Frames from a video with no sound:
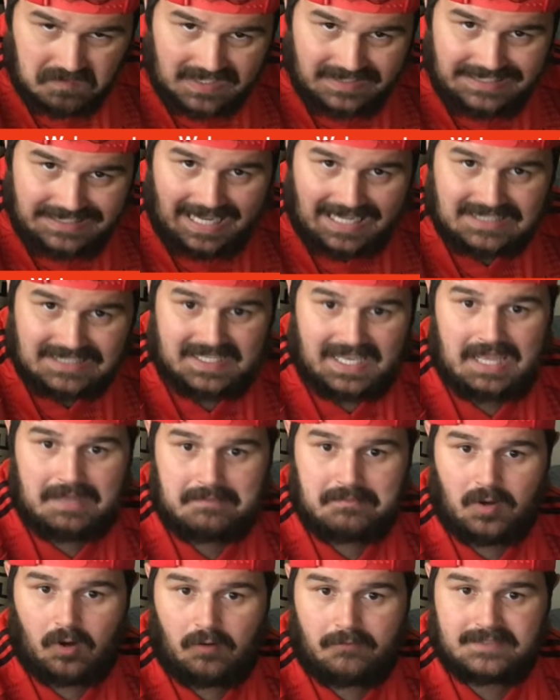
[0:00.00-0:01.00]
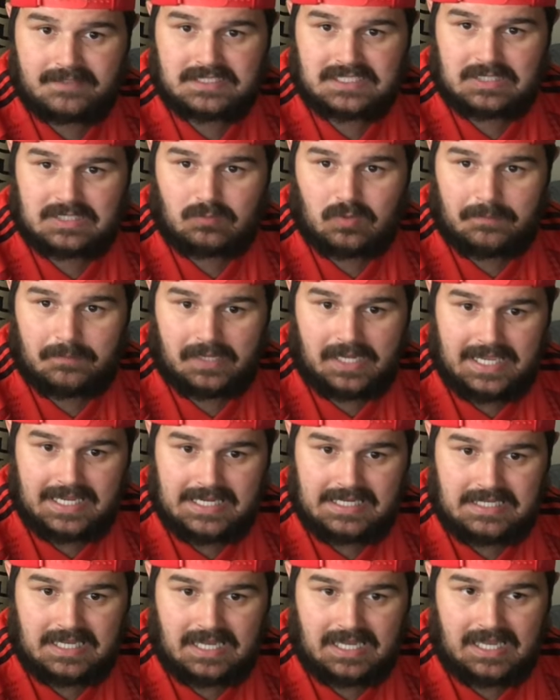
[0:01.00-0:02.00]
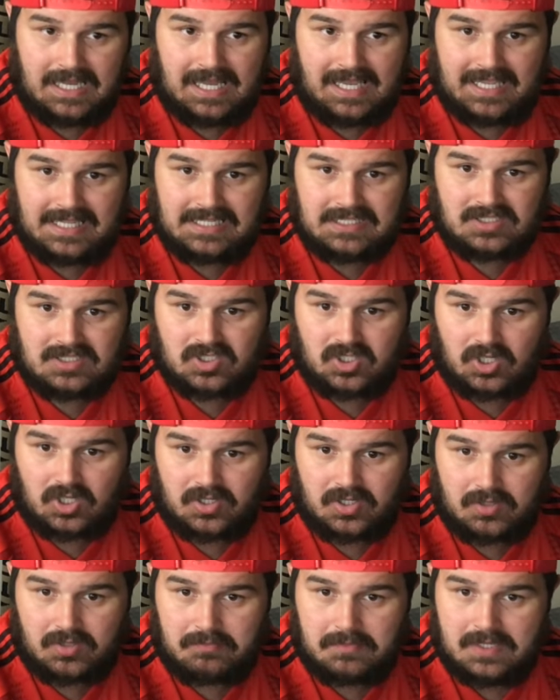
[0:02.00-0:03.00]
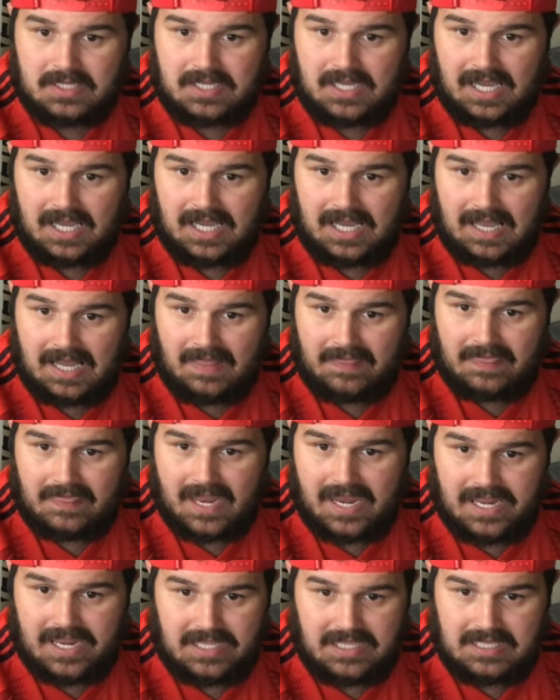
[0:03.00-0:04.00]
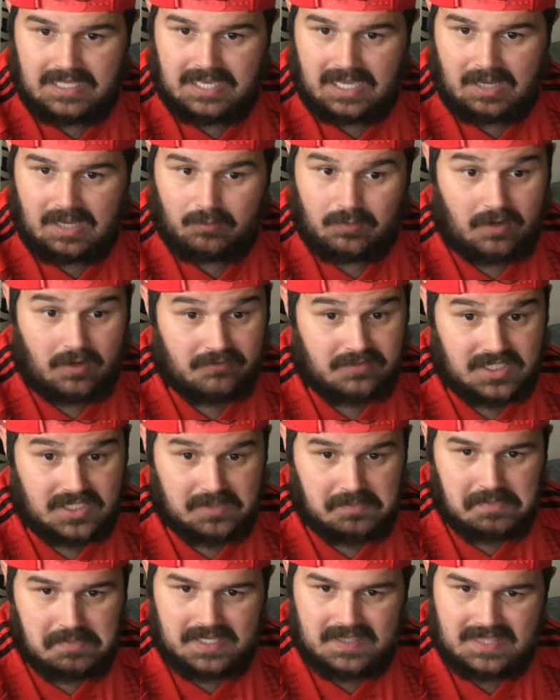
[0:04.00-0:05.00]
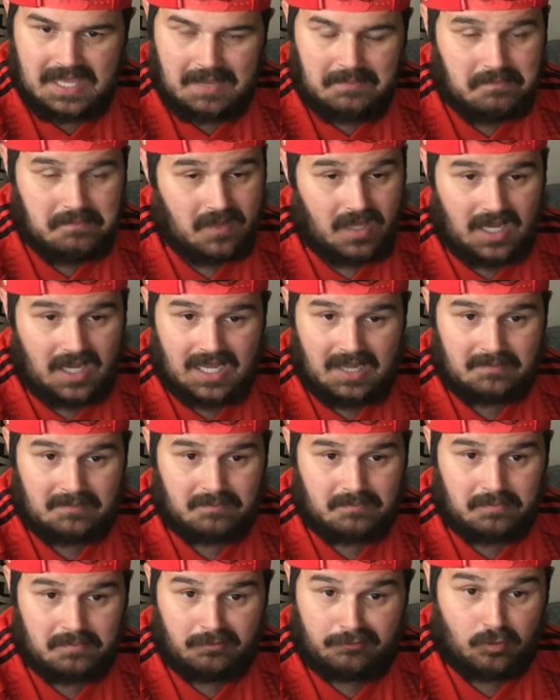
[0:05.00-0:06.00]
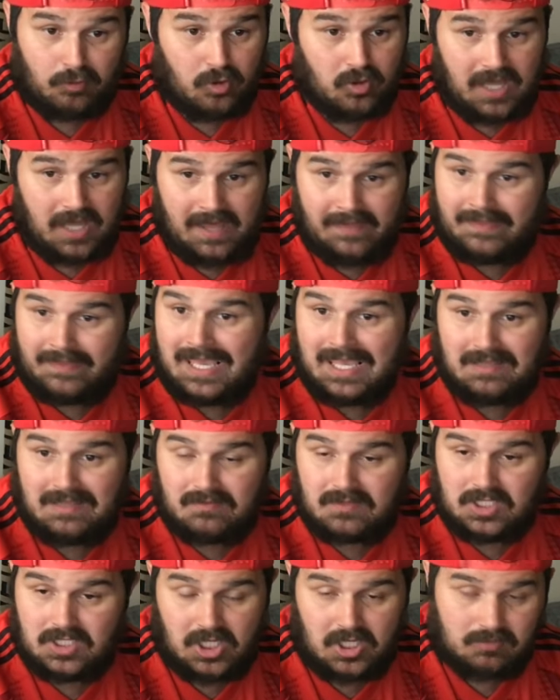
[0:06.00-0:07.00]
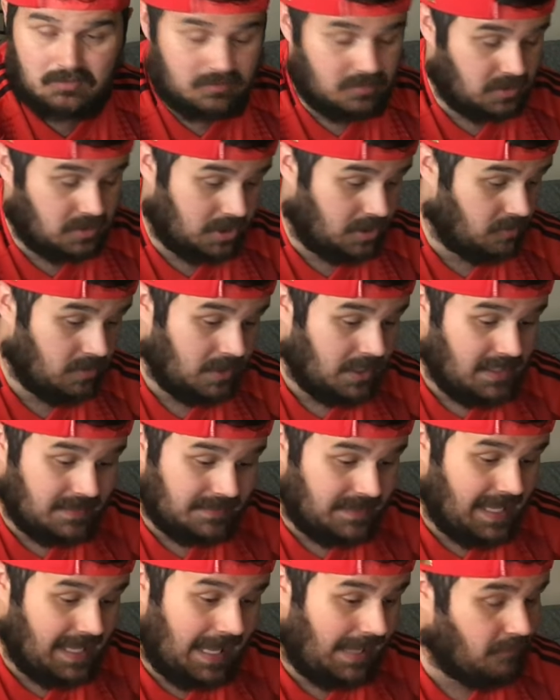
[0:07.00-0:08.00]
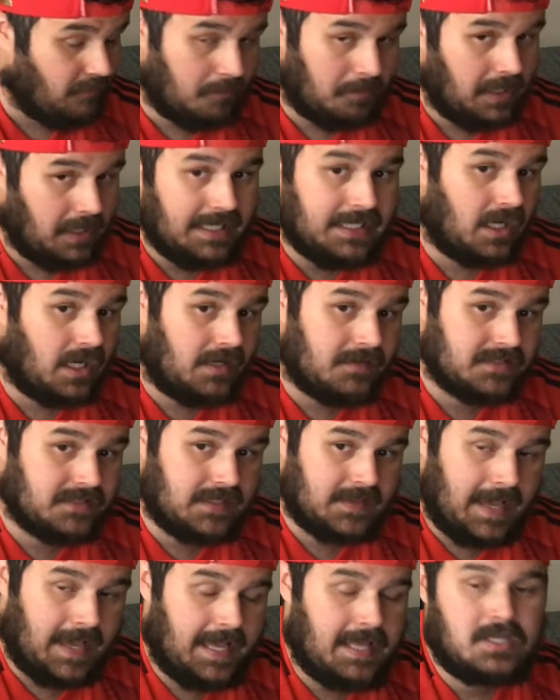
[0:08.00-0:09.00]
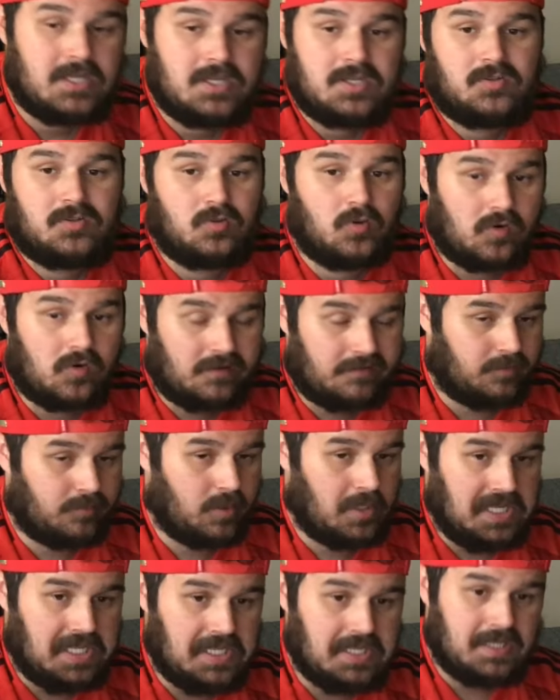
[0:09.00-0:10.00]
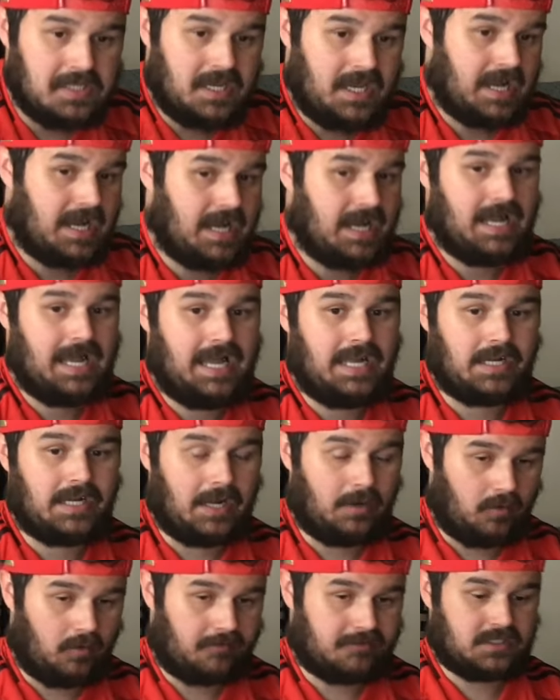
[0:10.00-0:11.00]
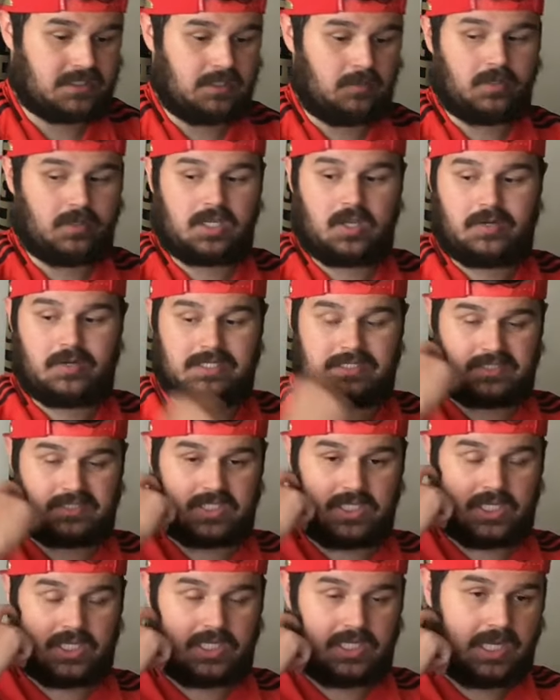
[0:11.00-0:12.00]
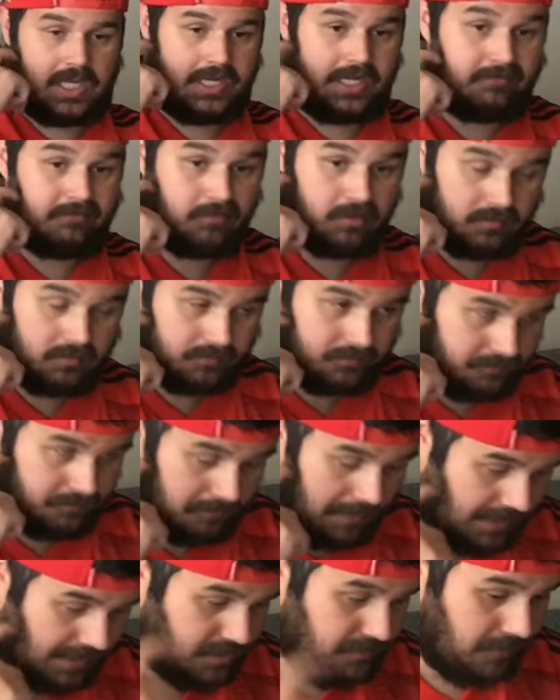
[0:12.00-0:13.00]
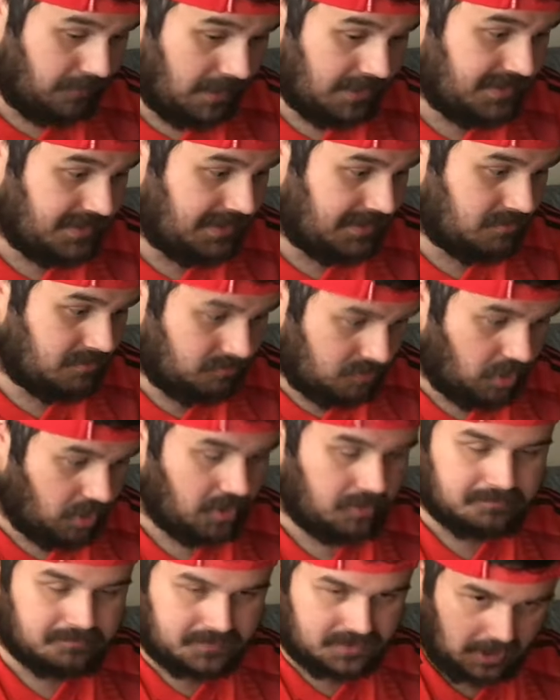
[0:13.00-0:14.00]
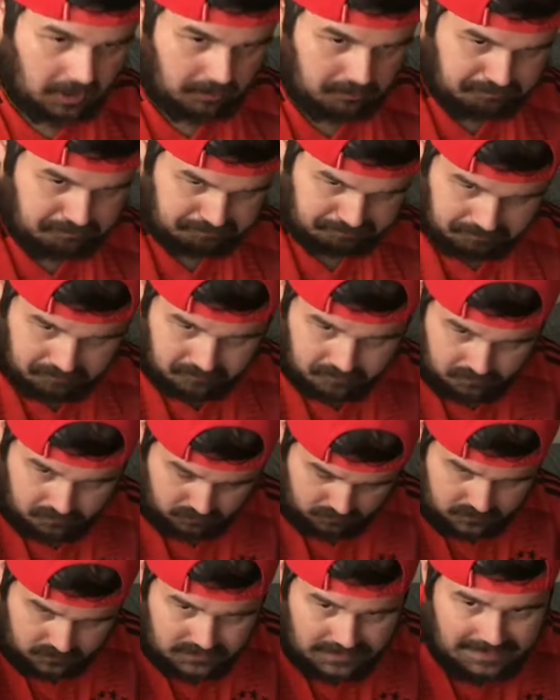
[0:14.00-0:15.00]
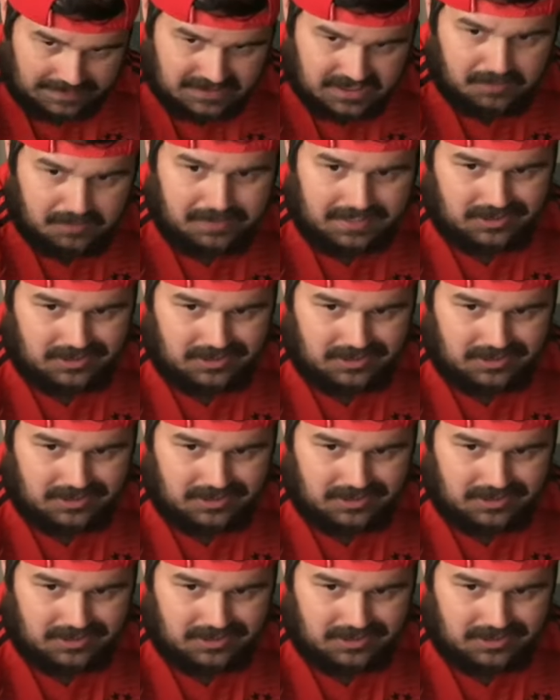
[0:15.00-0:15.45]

Last game, obviously, we played against Tottenham. We obviously beat them. Before that, they haven't played after that, nor have we. And now, obviously, we're going into another match versus Tottenham. So it's going to be